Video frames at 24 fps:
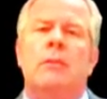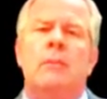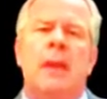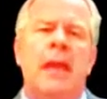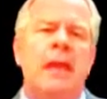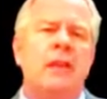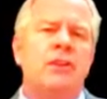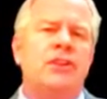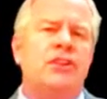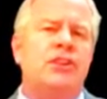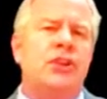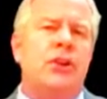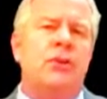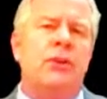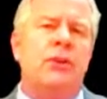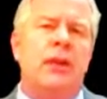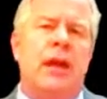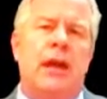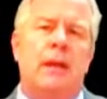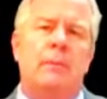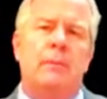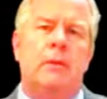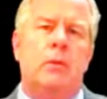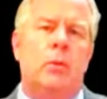The man showed
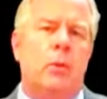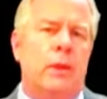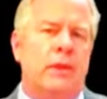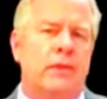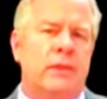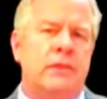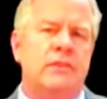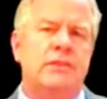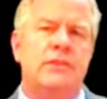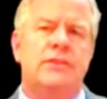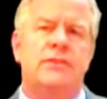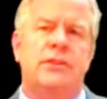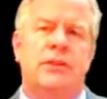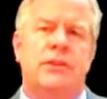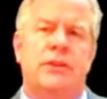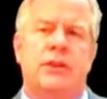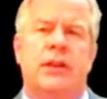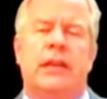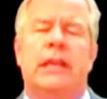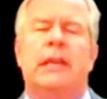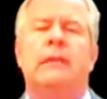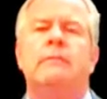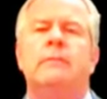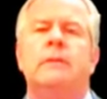up with his
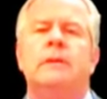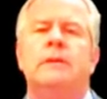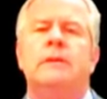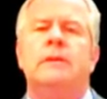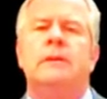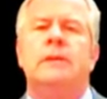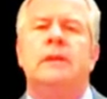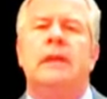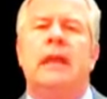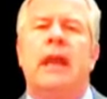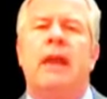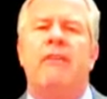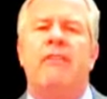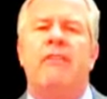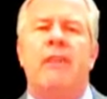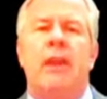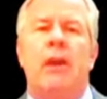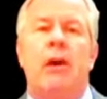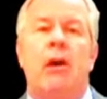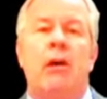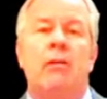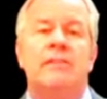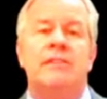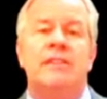attorney, and
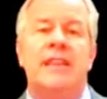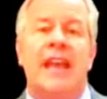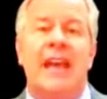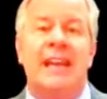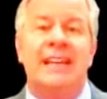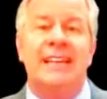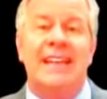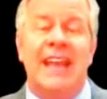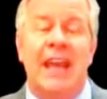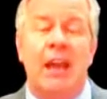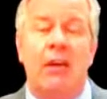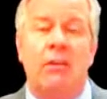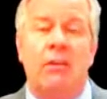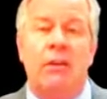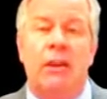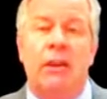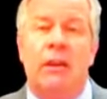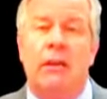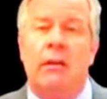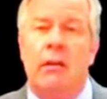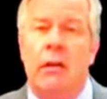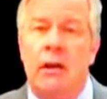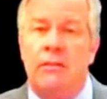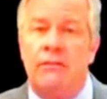they all sat down
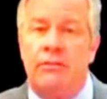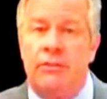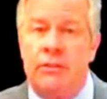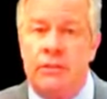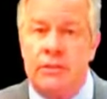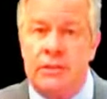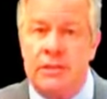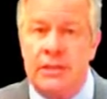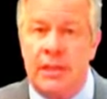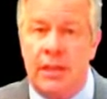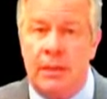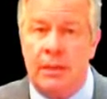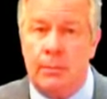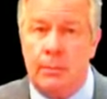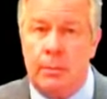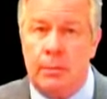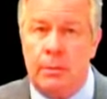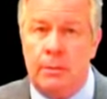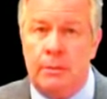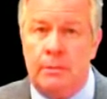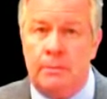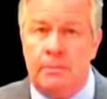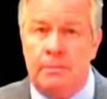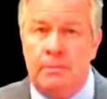at a conference
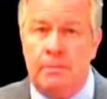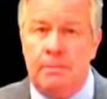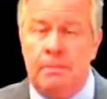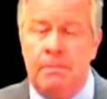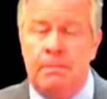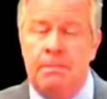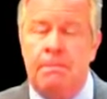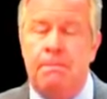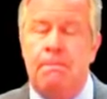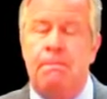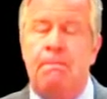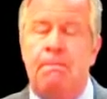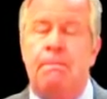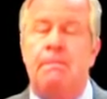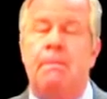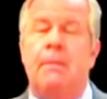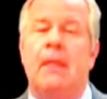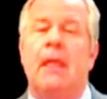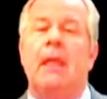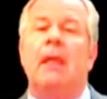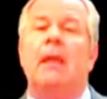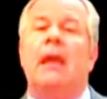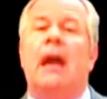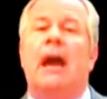table.
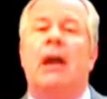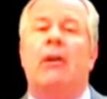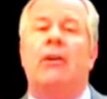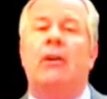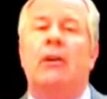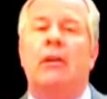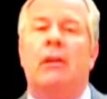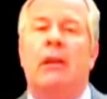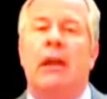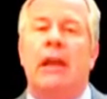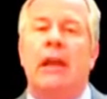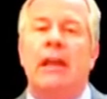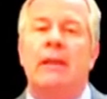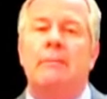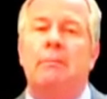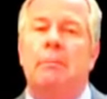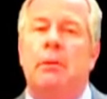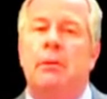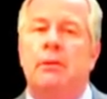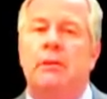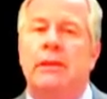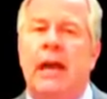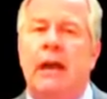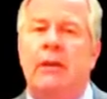Our client
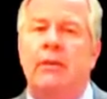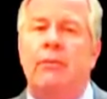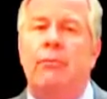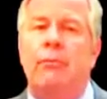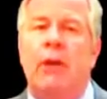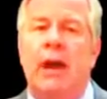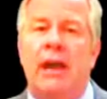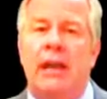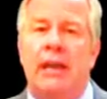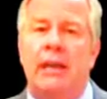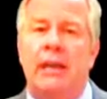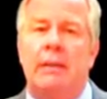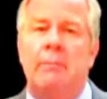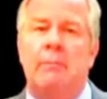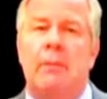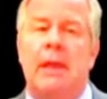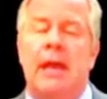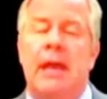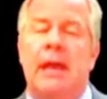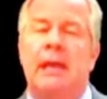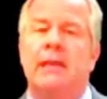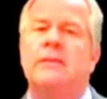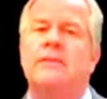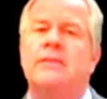pulled out a writing
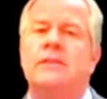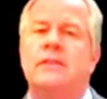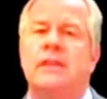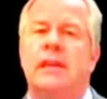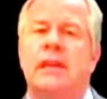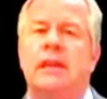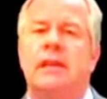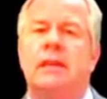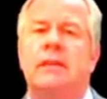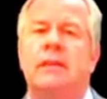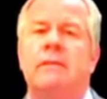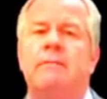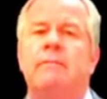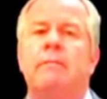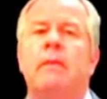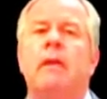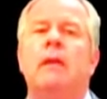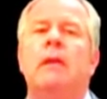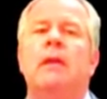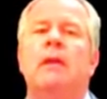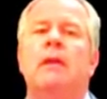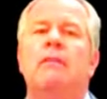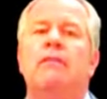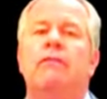pad and said,
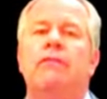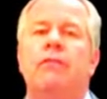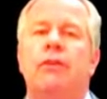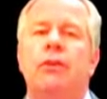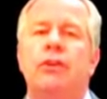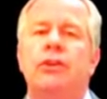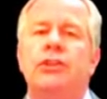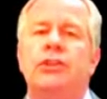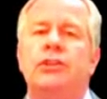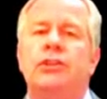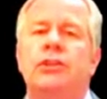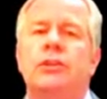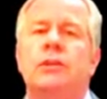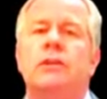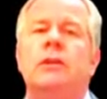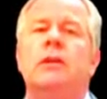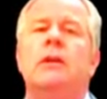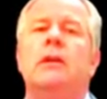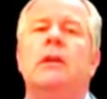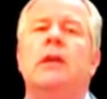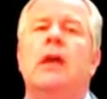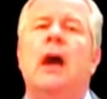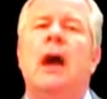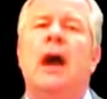"First,
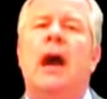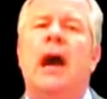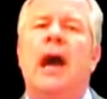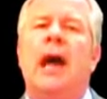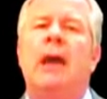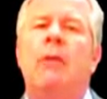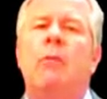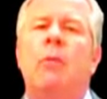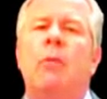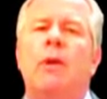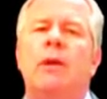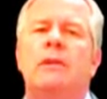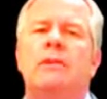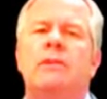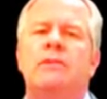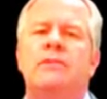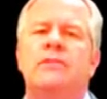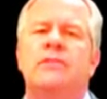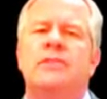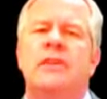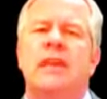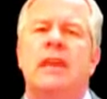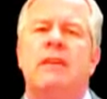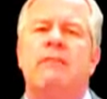I want to
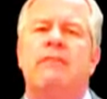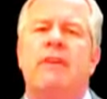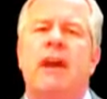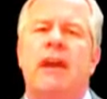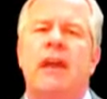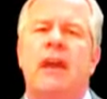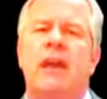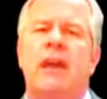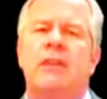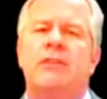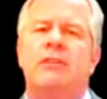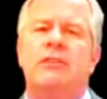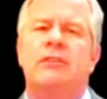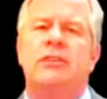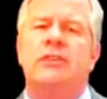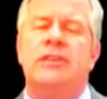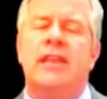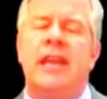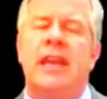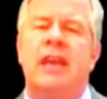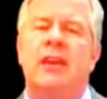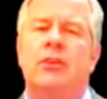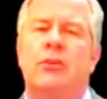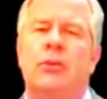see if I
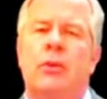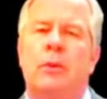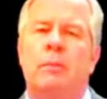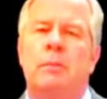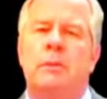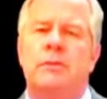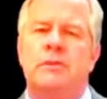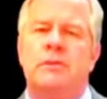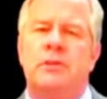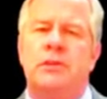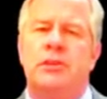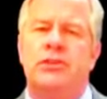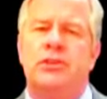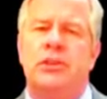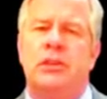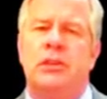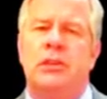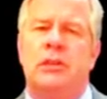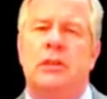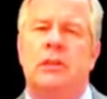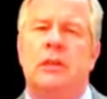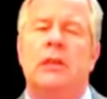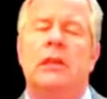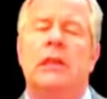understand your position
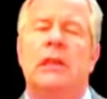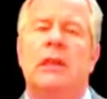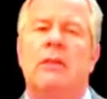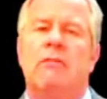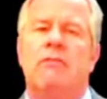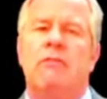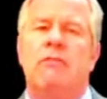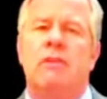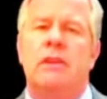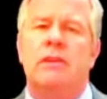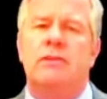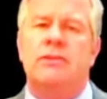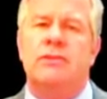in